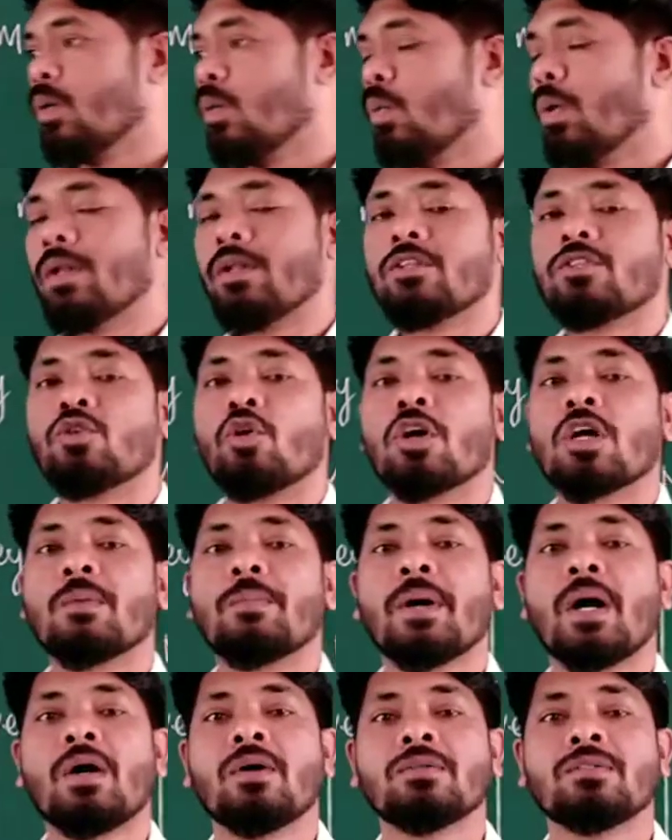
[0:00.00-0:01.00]
When you talk
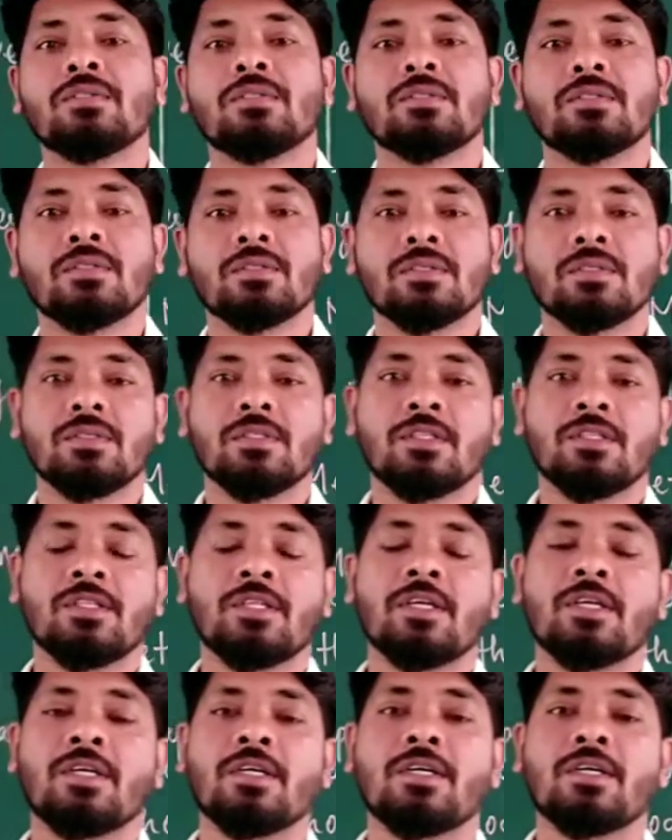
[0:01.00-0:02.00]
about
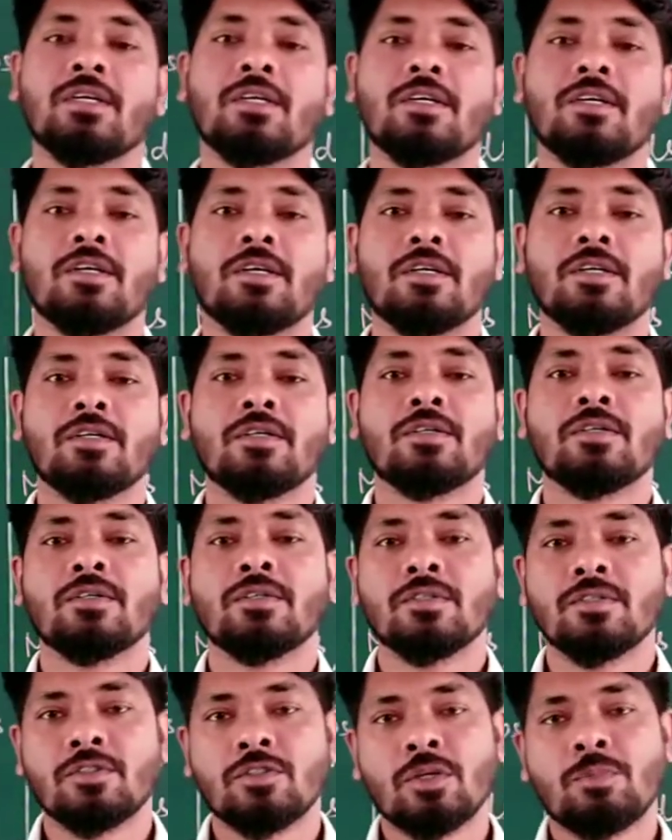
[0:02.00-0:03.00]
the
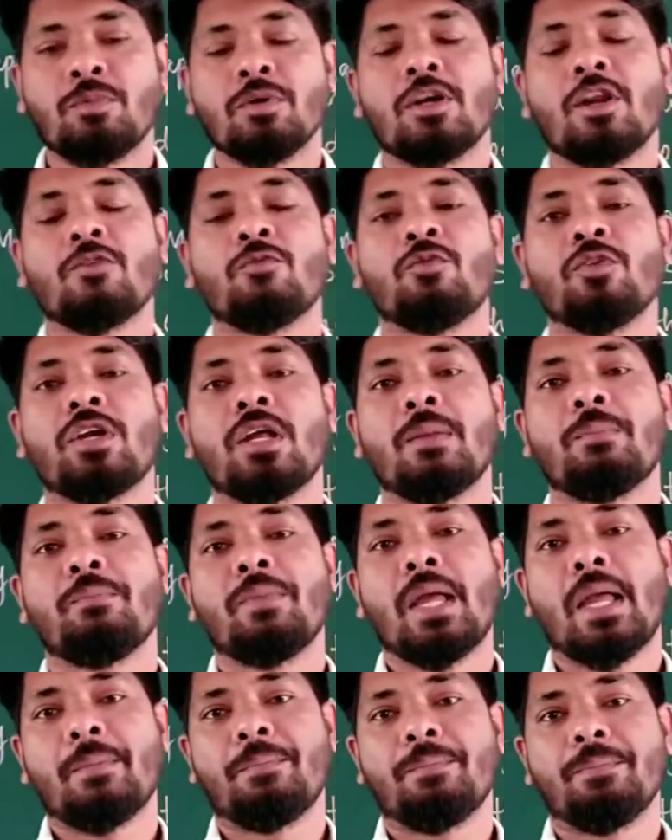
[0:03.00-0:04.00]
topographical
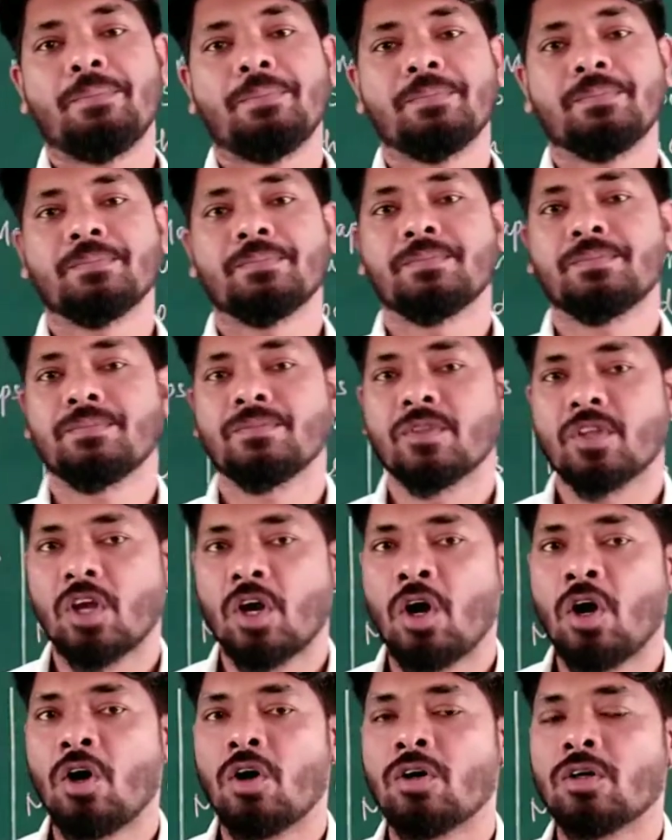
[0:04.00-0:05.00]
map
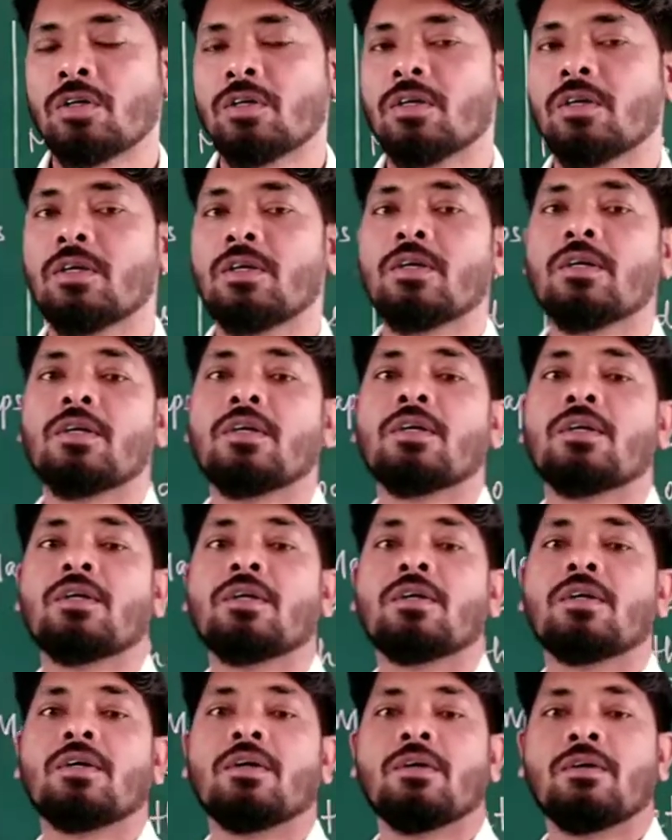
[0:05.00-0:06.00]
or
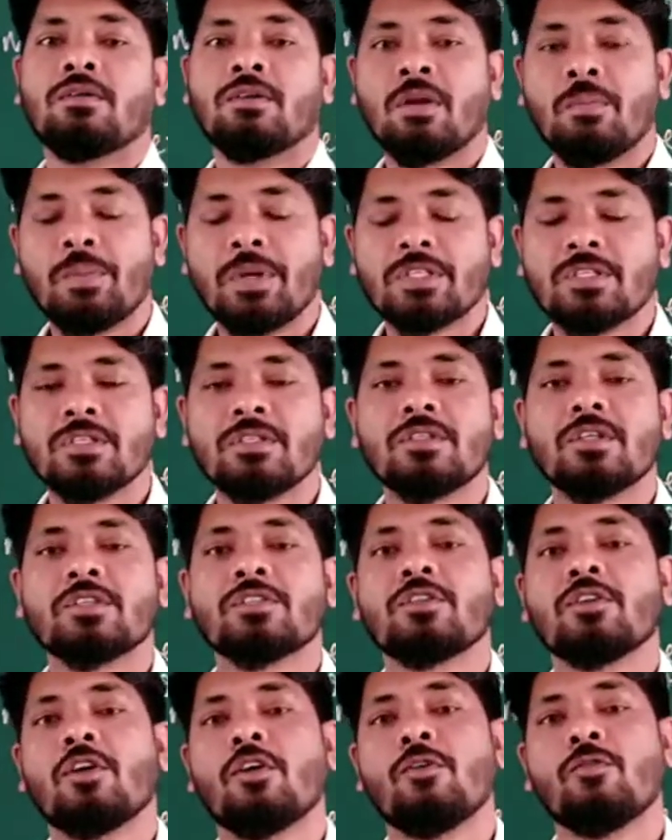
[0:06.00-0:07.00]

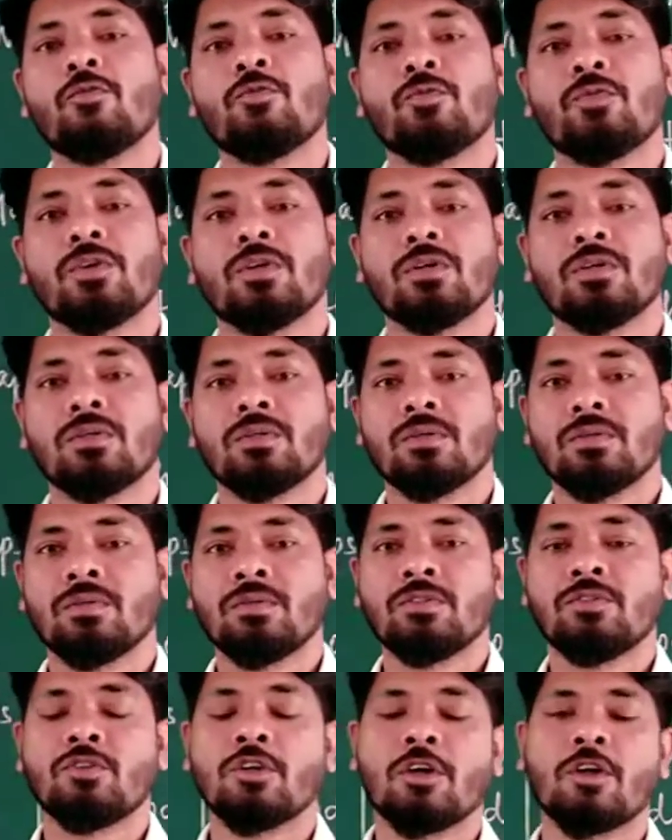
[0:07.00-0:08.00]
representation of
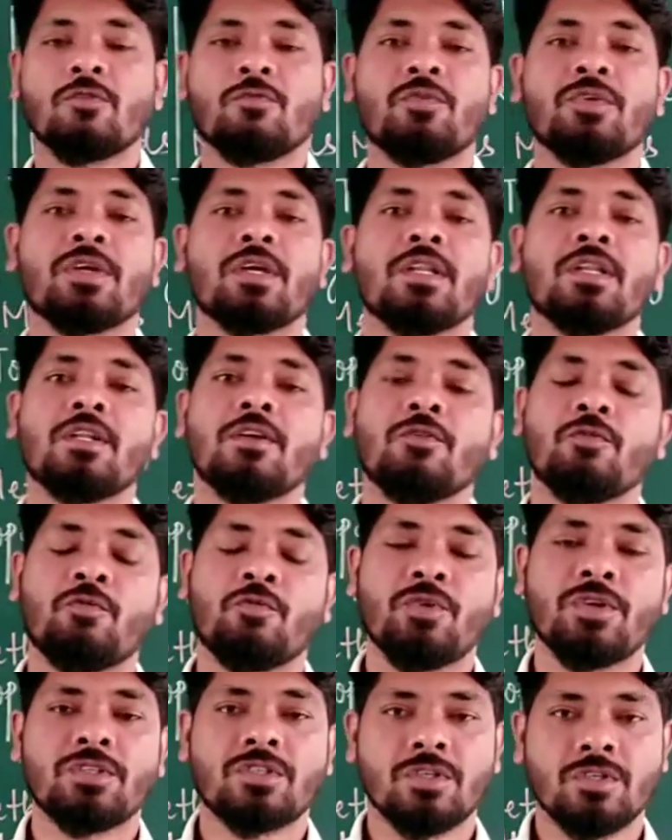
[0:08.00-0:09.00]
geographical
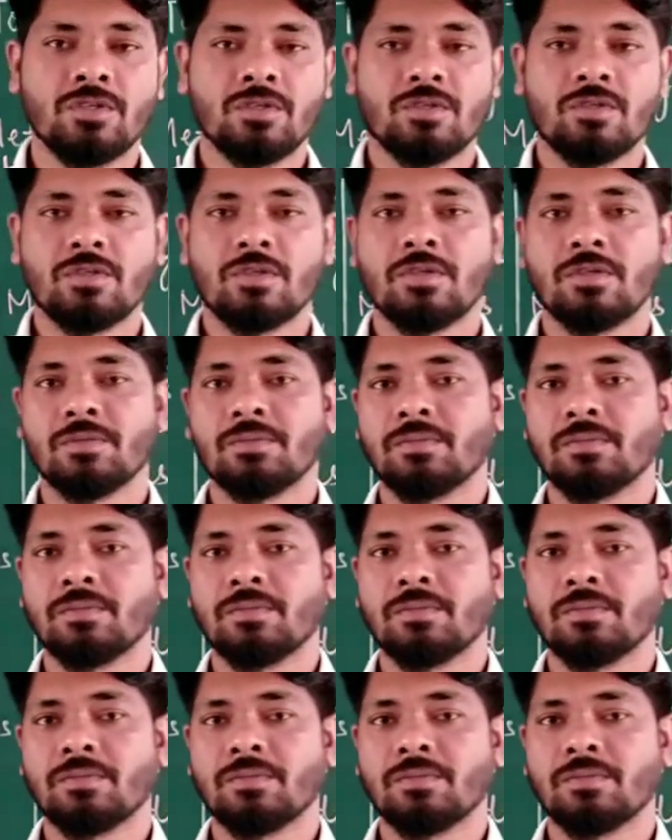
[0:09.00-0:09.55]
features,